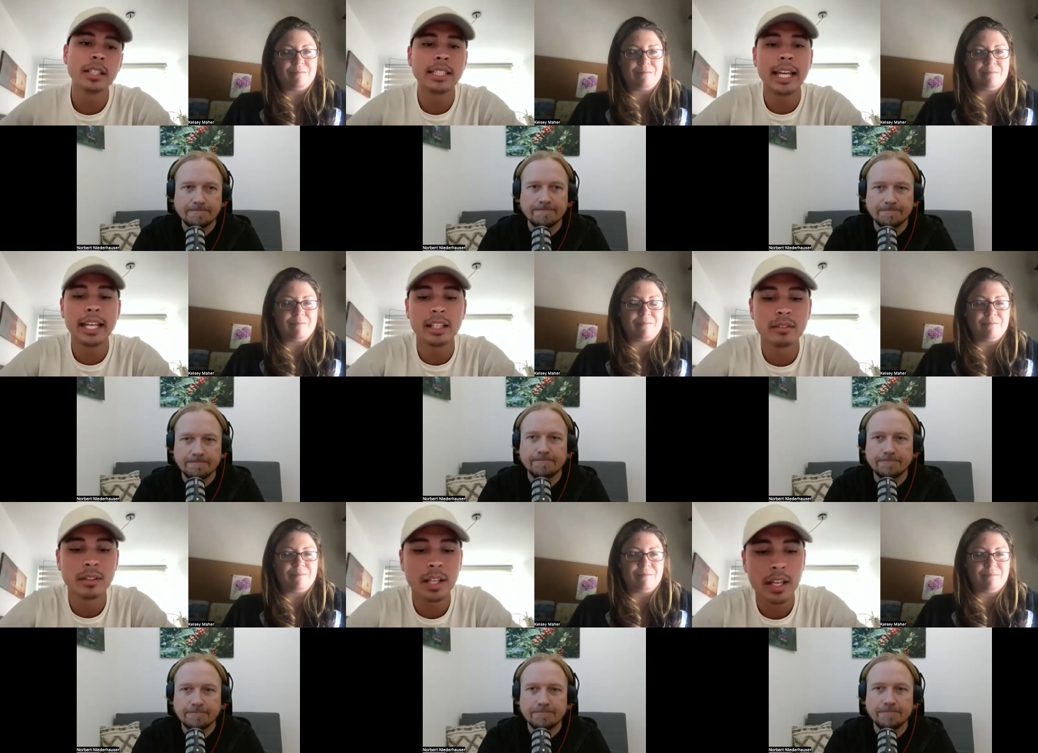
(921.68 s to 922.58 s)
Speaker 1: can take
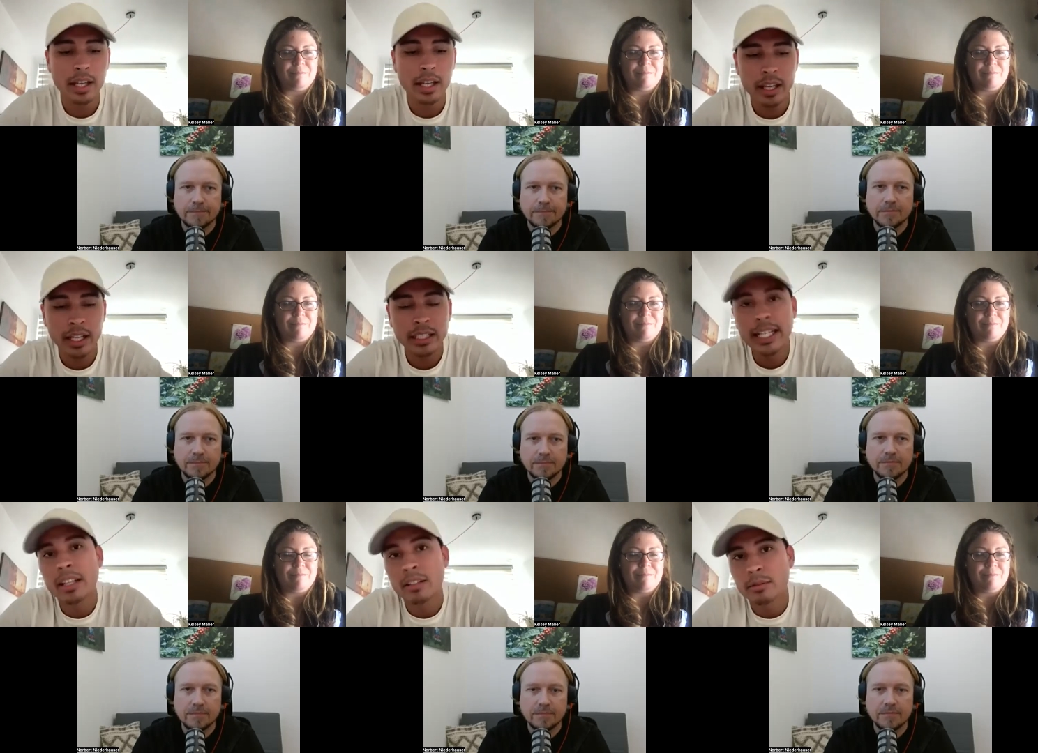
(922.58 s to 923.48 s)
and and
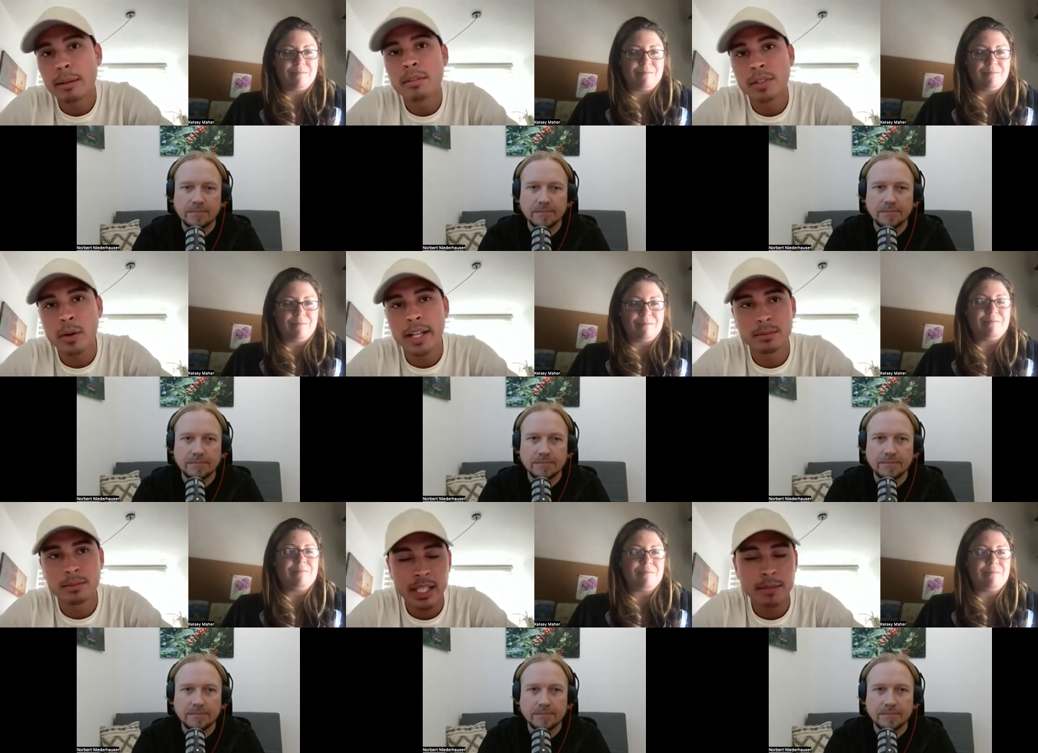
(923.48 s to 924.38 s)
take and remember for quite
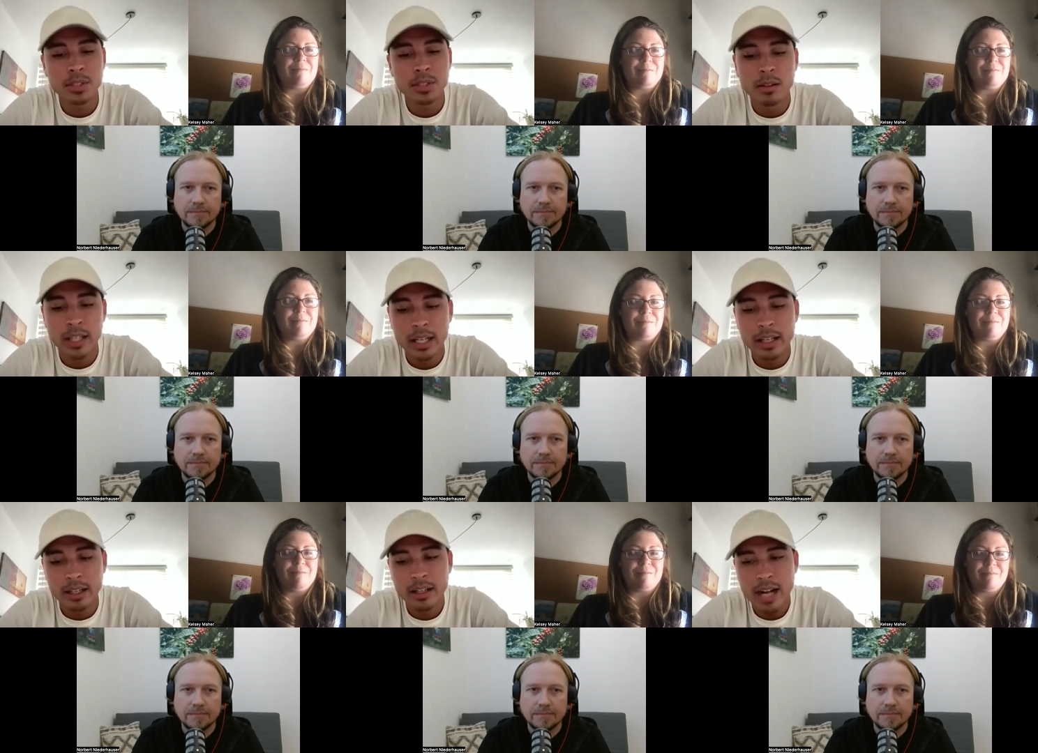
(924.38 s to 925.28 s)
some time. So
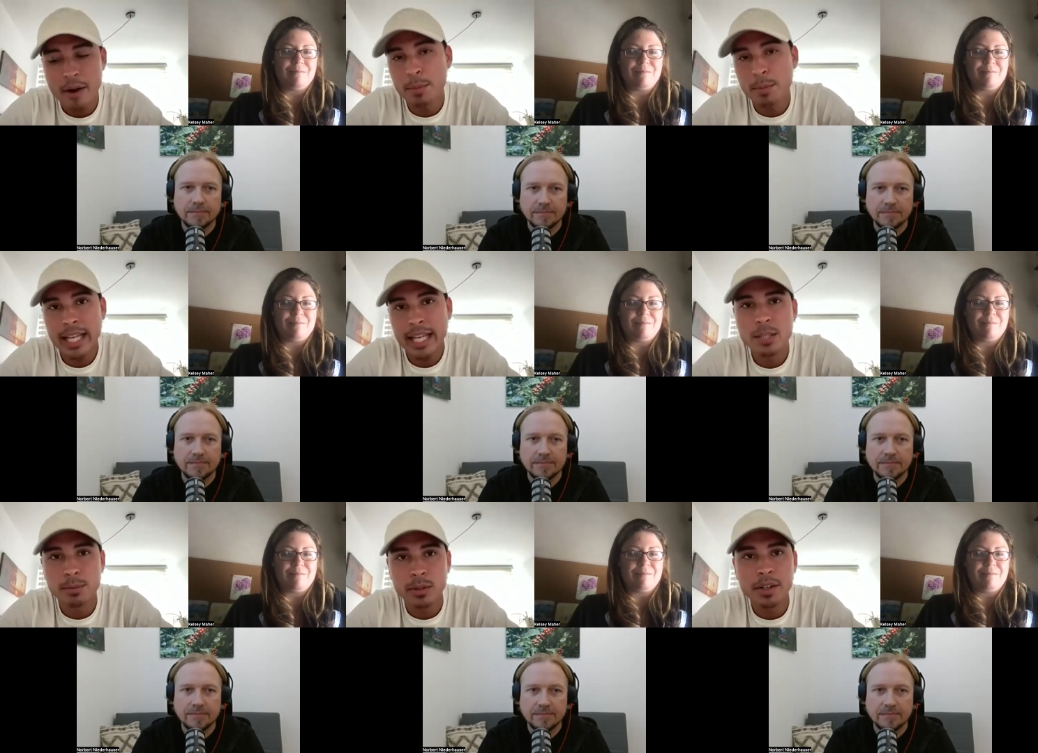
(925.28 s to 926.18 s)
I would put that as
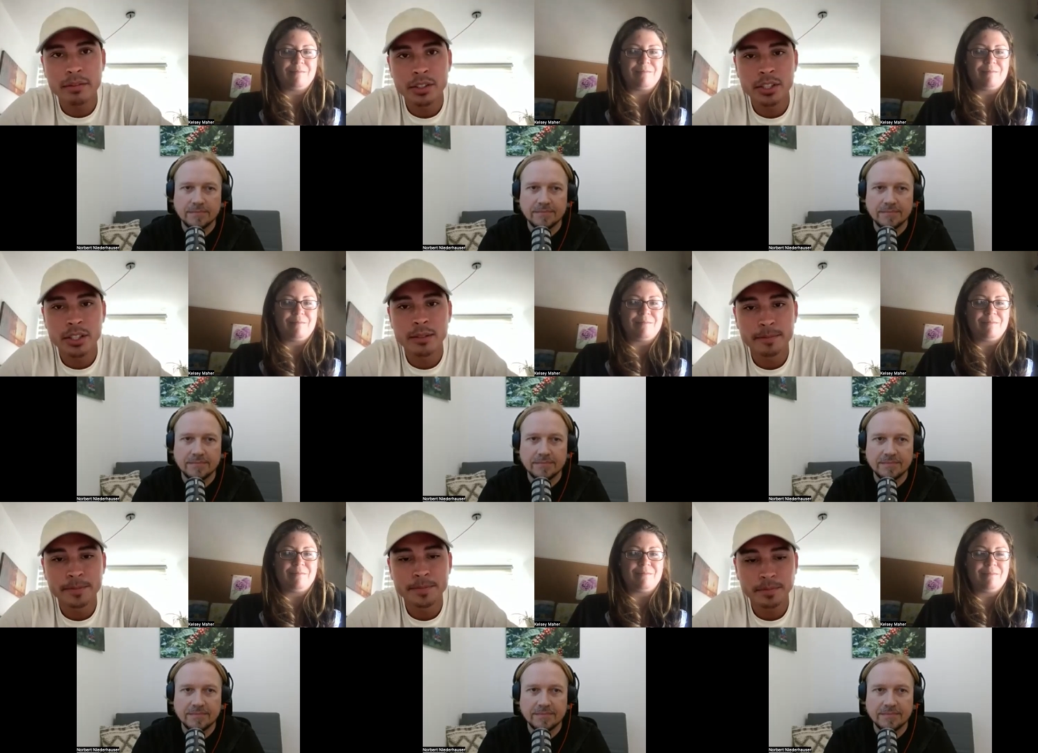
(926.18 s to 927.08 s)
a priority for sure.
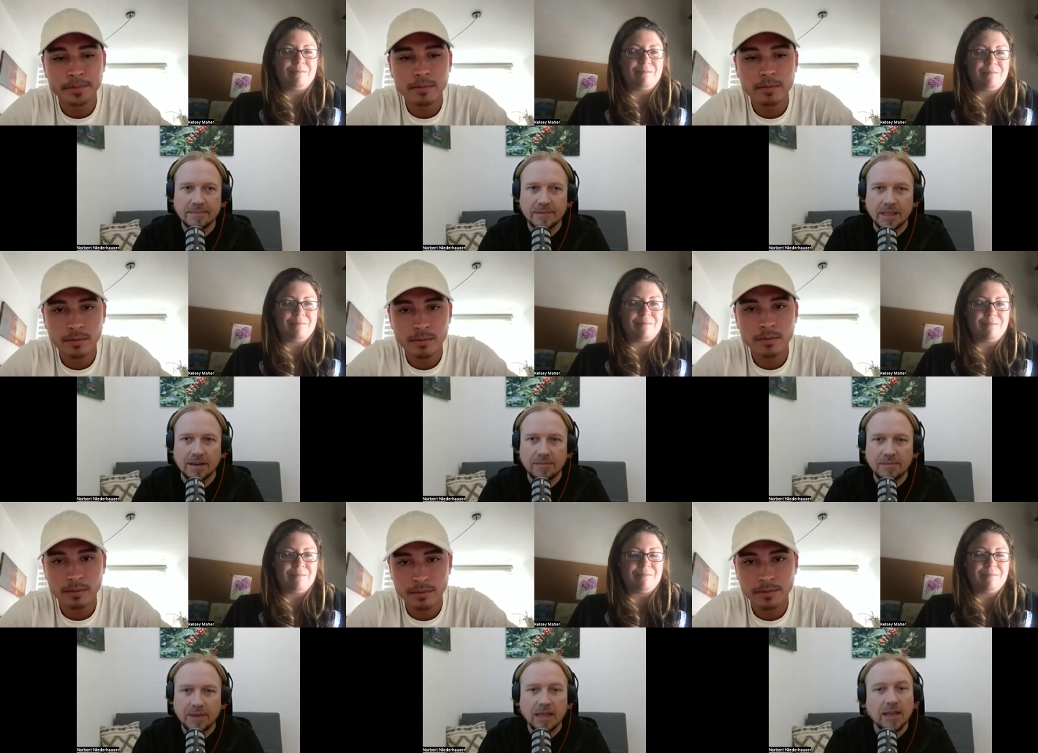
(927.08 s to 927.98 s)
Speaker 2: Yeah.
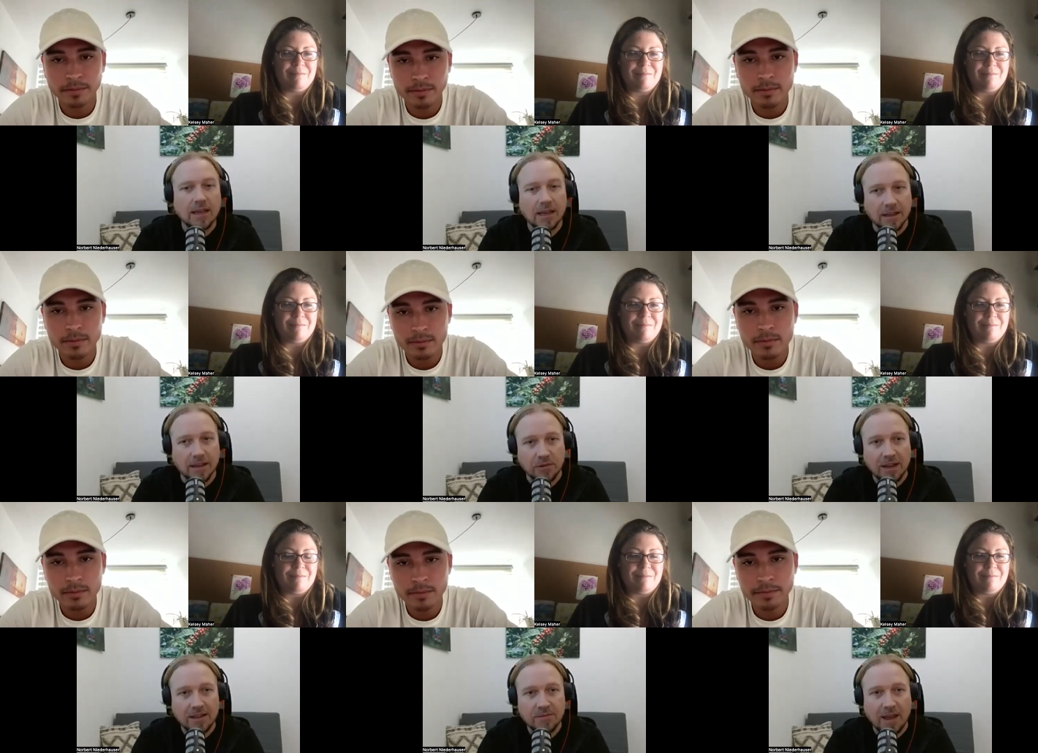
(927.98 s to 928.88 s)
And that
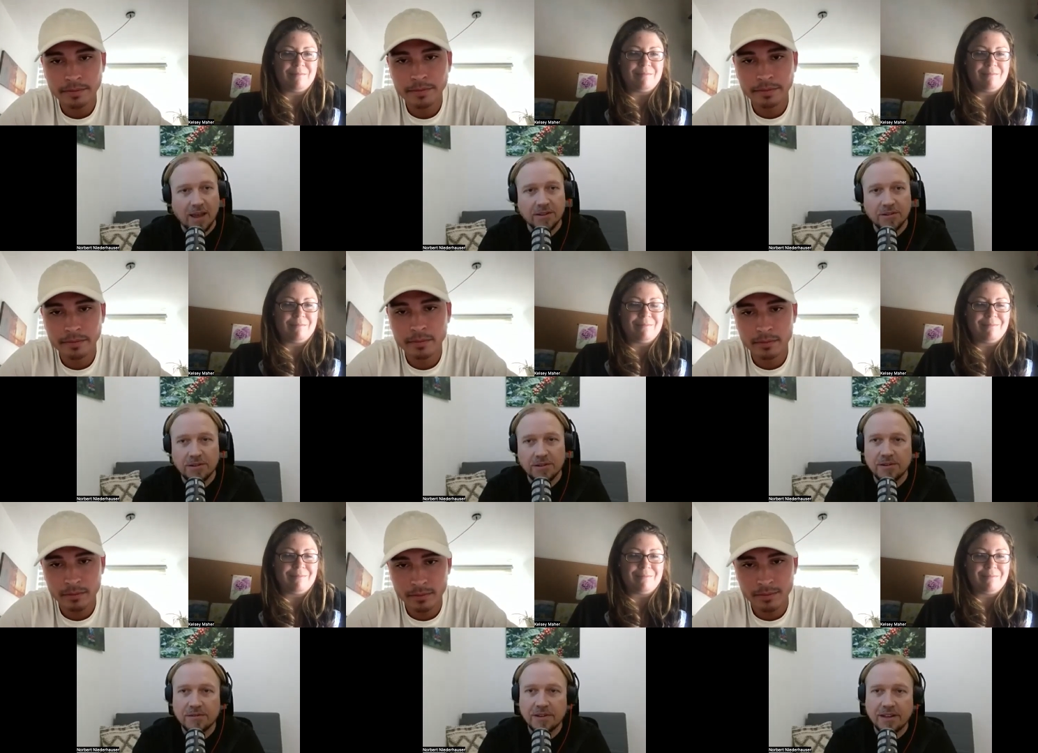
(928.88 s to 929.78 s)
relates back to your
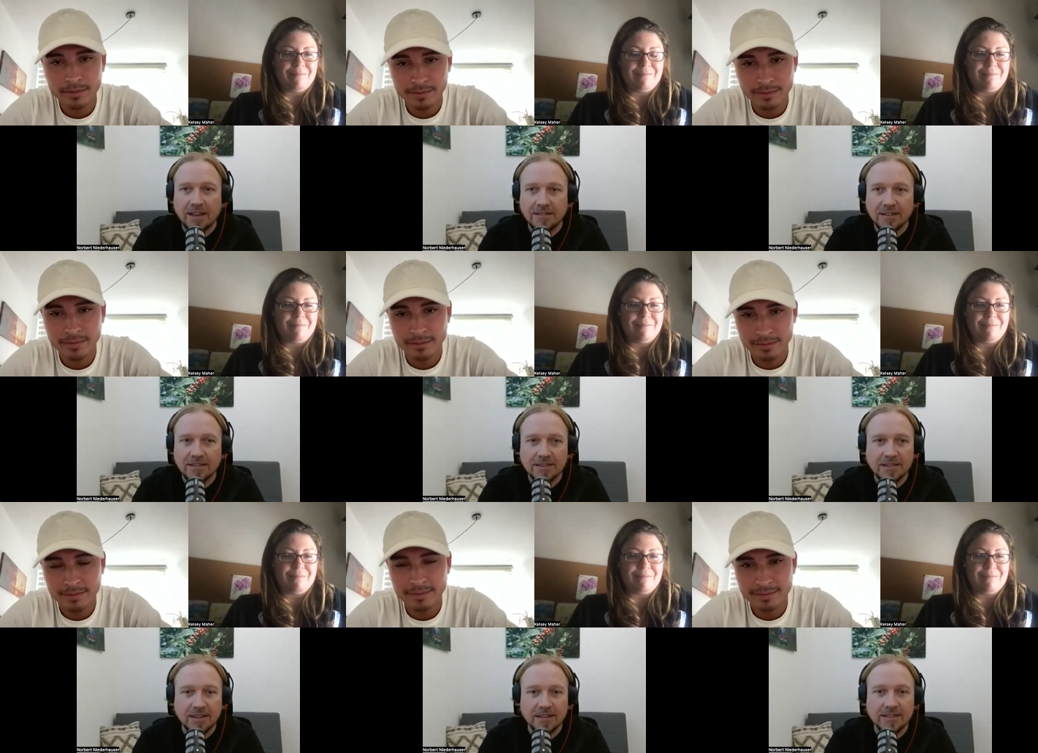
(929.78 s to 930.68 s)
fantastic
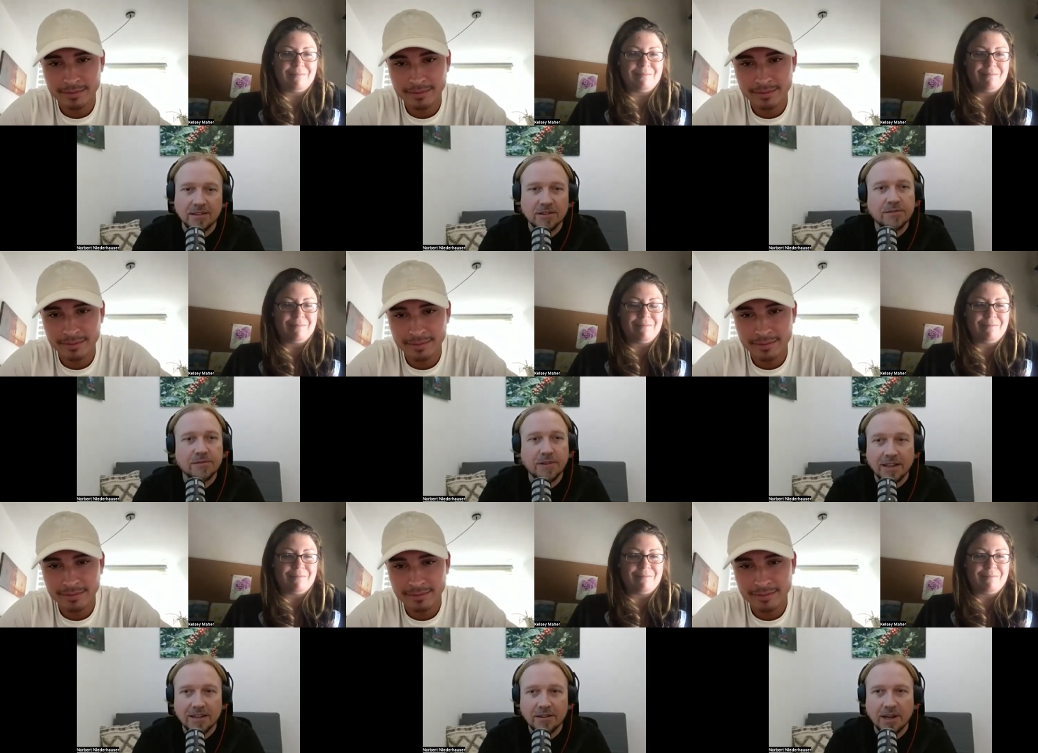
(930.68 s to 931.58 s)
skills of
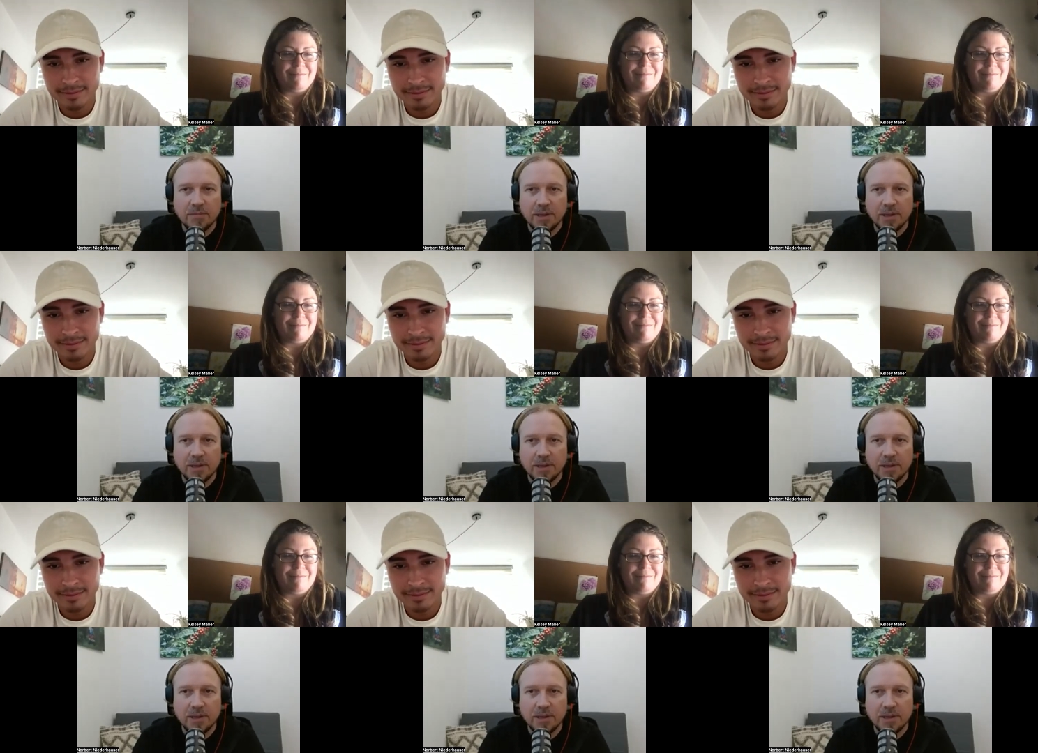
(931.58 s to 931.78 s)
finding the right